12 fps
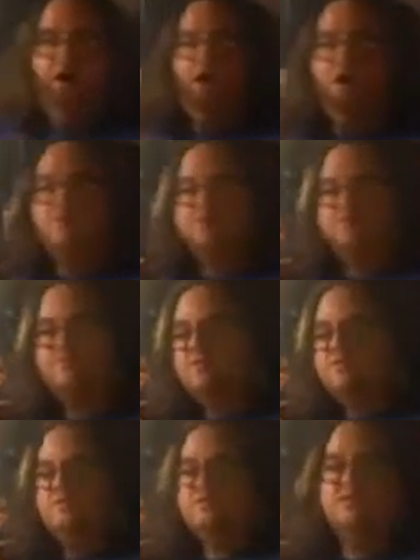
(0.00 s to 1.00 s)
all this
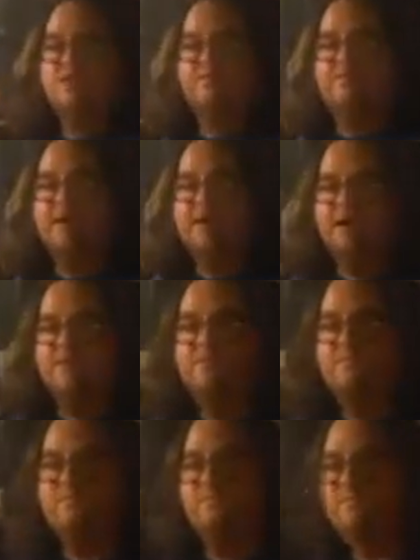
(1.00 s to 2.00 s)
frozen stuff I got
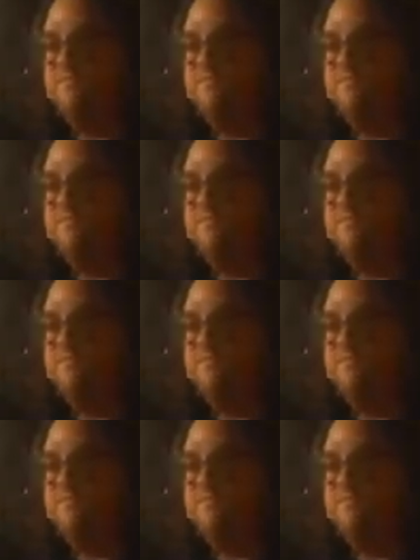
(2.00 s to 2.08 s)
from Food